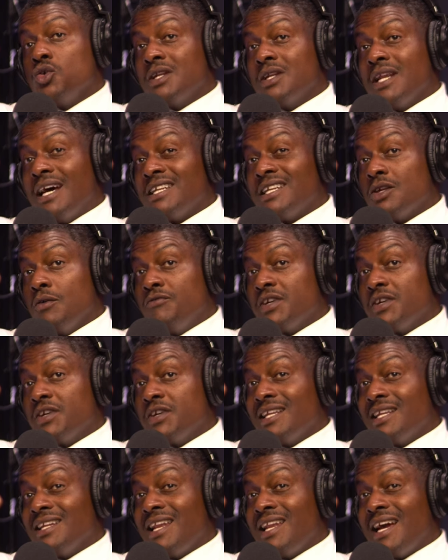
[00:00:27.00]
doing out there. Don't
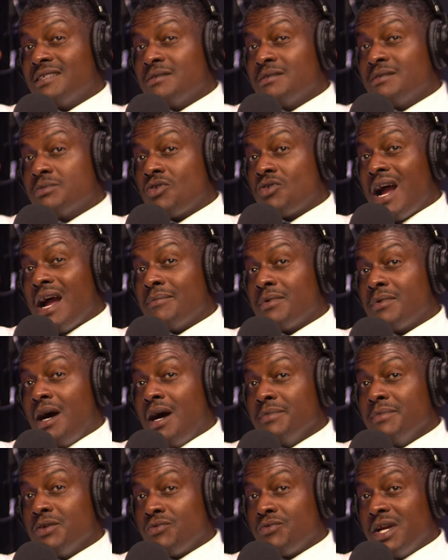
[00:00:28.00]
forget to like, subscribe,
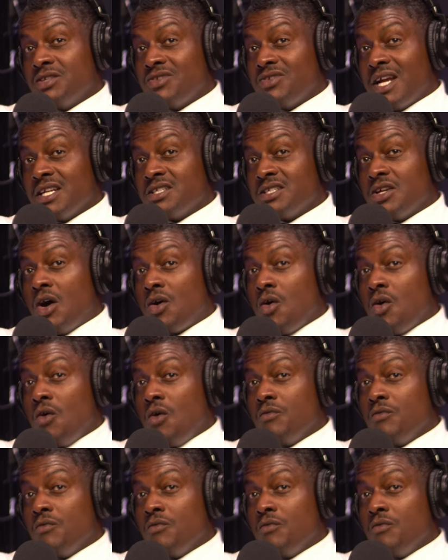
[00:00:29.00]
comment. Ray trying to talk